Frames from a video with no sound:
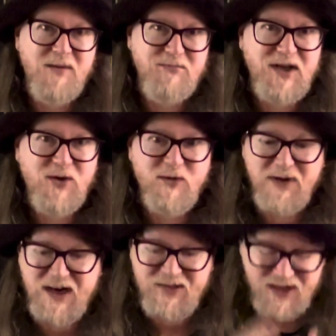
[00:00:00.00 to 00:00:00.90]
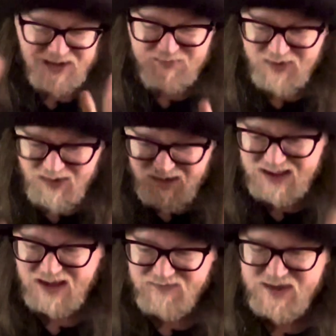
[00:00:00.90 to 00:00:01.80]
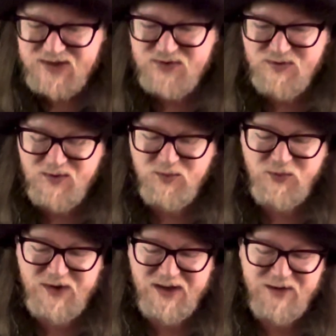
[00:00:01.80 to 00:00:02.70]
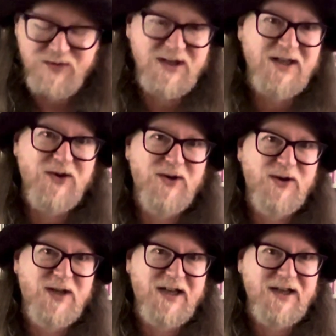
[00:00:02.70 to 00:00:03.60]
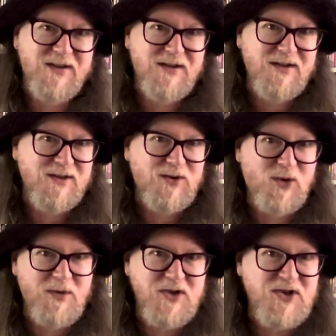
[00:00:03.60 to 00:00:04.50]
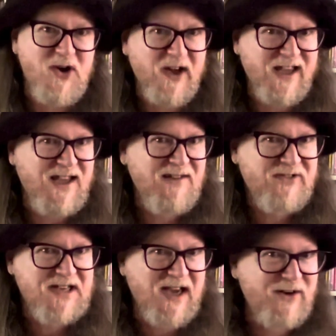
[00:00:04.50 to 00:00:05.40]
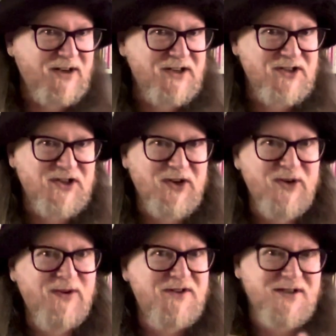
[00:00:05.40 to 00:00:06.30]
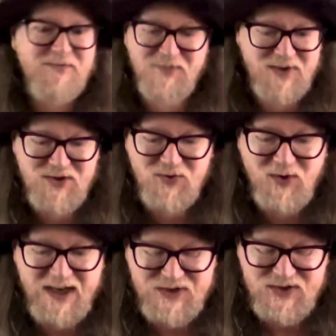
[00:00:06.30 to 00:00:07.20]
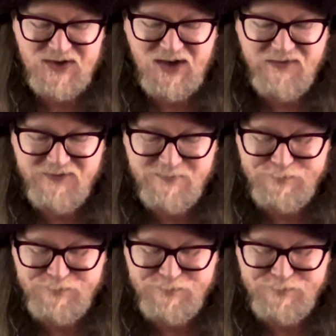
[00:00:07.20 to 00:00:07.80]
bigger and better things, but I love this sort of really, really early, almost naive sounding Stones. It's great stuff.